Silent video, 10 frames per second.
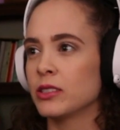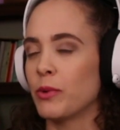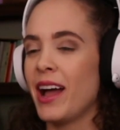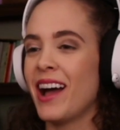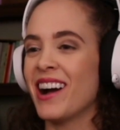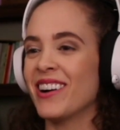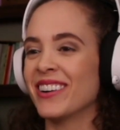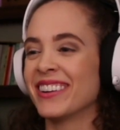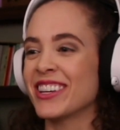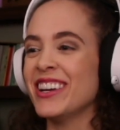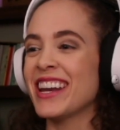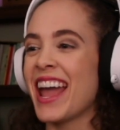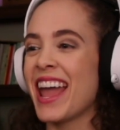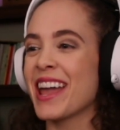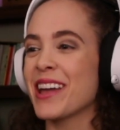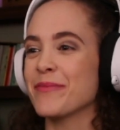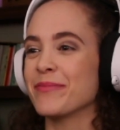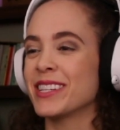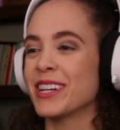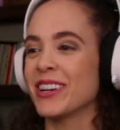Wow. Good
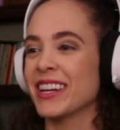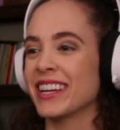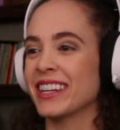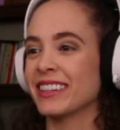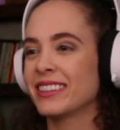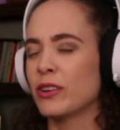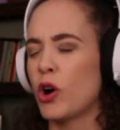aim, Tyrion.